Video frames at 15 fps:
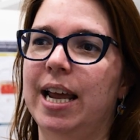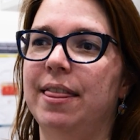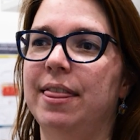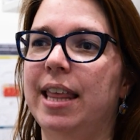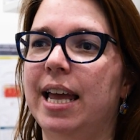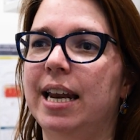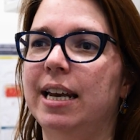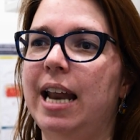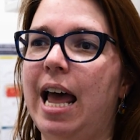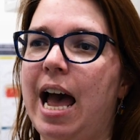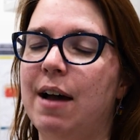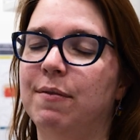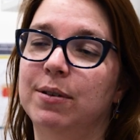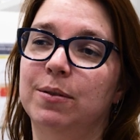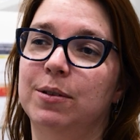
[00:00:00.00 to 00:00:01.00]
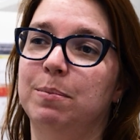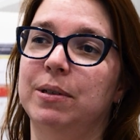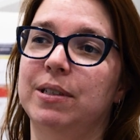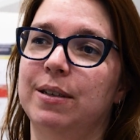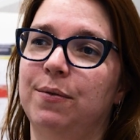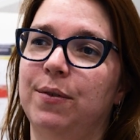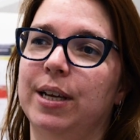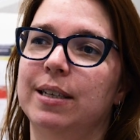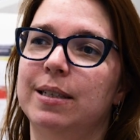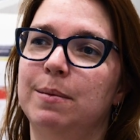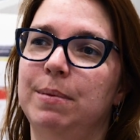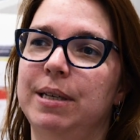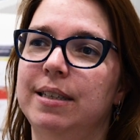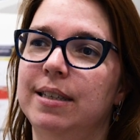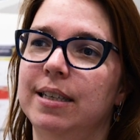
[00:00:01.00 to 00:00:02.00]
and then have a specific
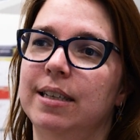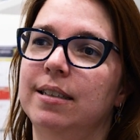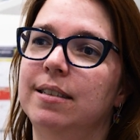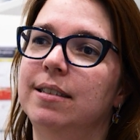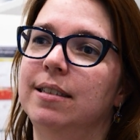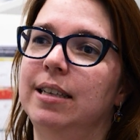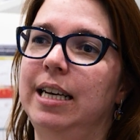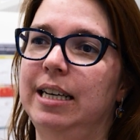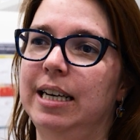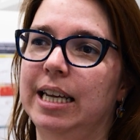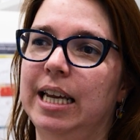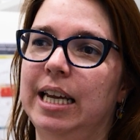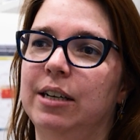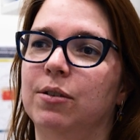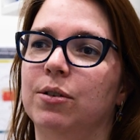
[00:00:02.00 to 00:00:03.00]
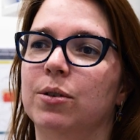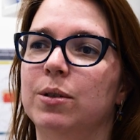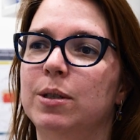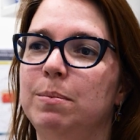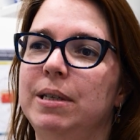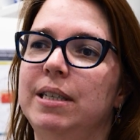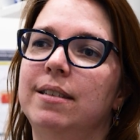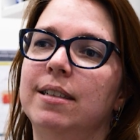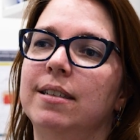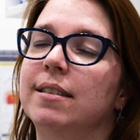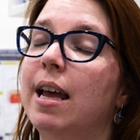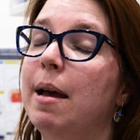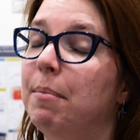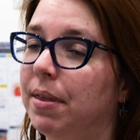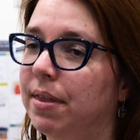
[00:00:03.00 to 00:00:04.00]
species indicator or species
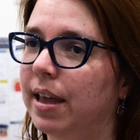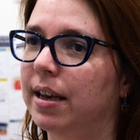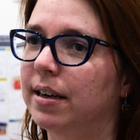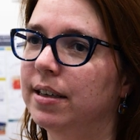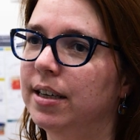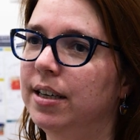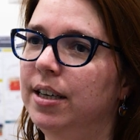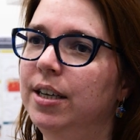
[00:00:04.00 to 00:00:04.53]
epithet.